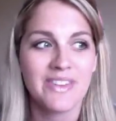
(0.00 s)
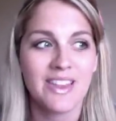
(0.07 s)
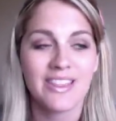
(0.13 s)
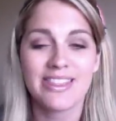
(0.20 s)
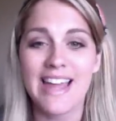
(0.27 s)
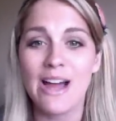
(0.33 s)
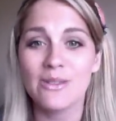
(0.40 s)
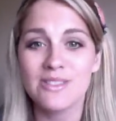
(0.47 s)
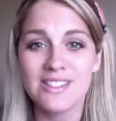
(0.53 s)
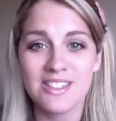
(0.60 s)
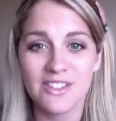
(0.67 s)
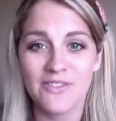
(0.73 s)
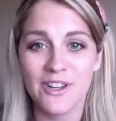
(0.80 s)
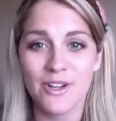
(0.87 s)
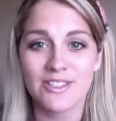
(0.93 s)
thousands
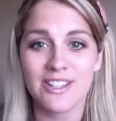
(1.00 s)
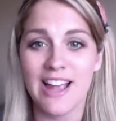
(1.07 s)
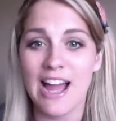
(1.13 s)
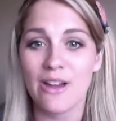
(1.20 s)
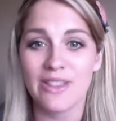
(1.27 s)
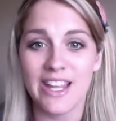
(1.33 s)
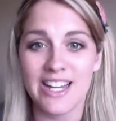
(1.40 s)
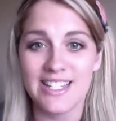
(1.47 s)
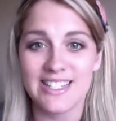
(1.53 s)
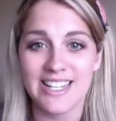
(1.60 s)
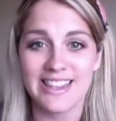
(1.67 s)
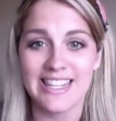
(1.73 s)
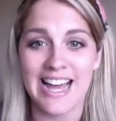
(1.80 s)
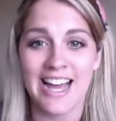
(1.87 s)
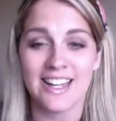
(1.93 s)
of years, of how they did
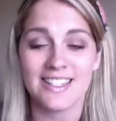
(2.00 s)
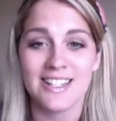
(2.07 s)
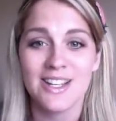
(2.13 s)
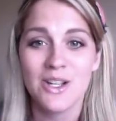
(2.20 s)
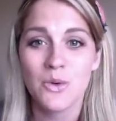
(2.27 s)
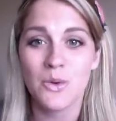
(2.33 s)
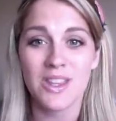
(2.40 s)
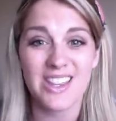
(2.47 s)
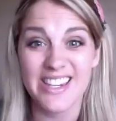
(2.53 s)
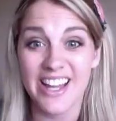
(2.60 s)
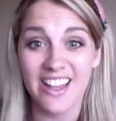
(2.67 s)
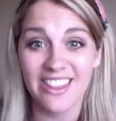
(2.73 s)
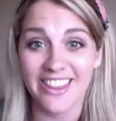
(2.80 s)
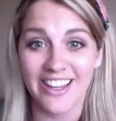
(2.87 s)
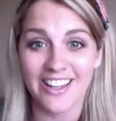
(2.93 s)
that with
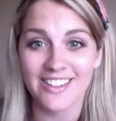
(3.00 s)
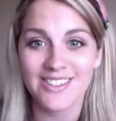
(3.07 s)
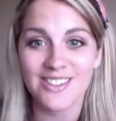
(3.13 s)
nothing.